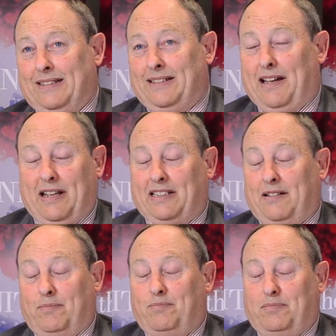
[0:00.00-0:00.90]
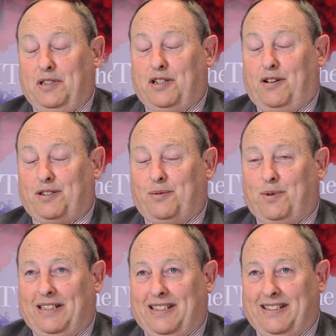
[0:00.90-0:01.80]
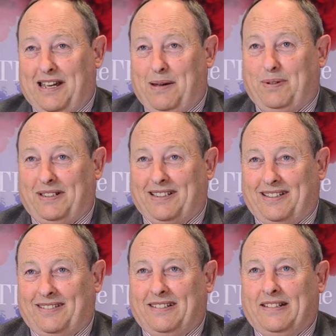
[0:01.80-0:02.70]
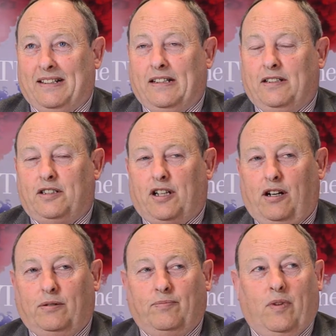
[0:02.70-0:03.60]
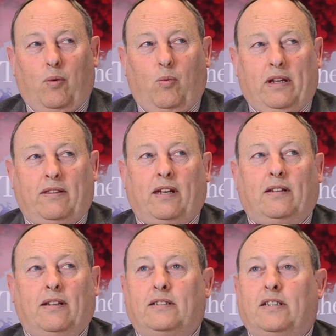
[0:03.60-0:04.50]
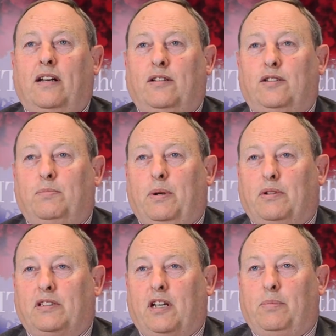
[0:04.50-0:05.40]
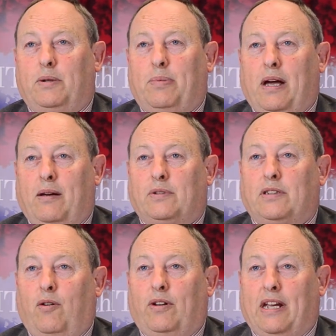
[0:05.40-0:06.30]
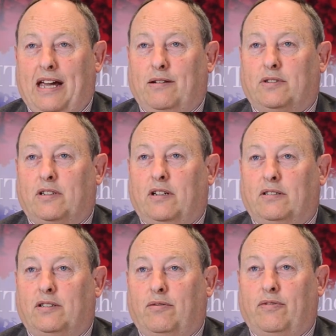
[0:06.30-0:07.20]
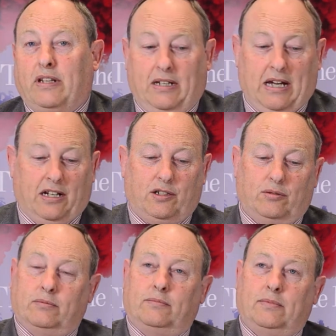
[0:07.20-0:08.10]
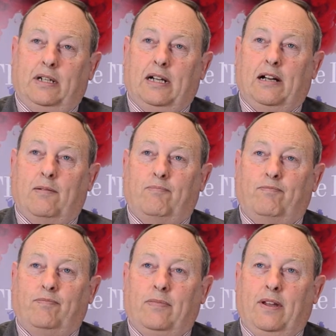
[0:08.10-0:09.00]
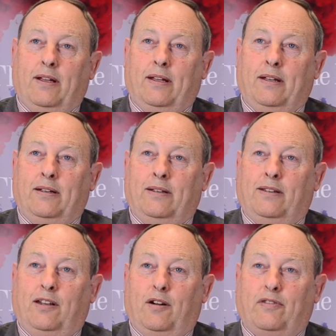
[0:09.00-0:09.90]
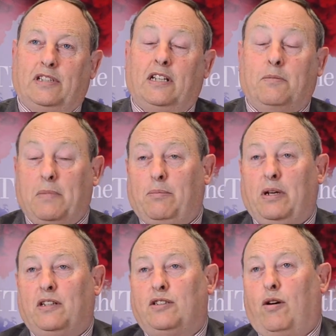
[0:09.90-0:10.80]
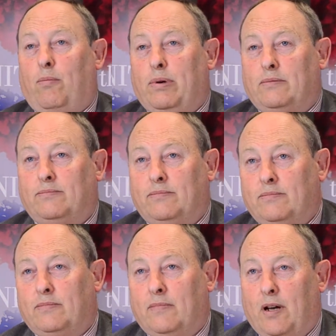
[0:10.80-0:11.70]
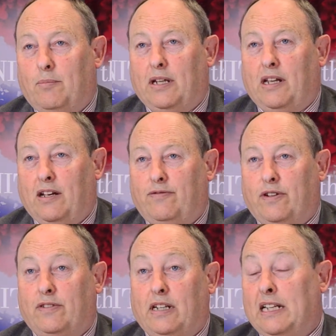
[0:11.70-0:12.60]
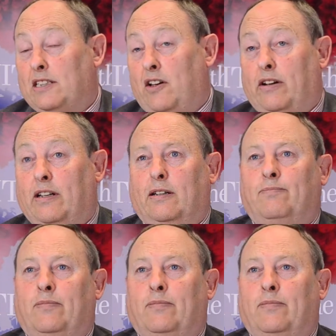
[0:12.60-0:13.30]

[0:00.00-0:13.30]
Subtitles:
Now that's a disaster waiting to happen, isn't it? So we think that you should build a suburb perhaps on the outskirts of the actual, of the city, maybe at the top. Up near the A15, that's an idea.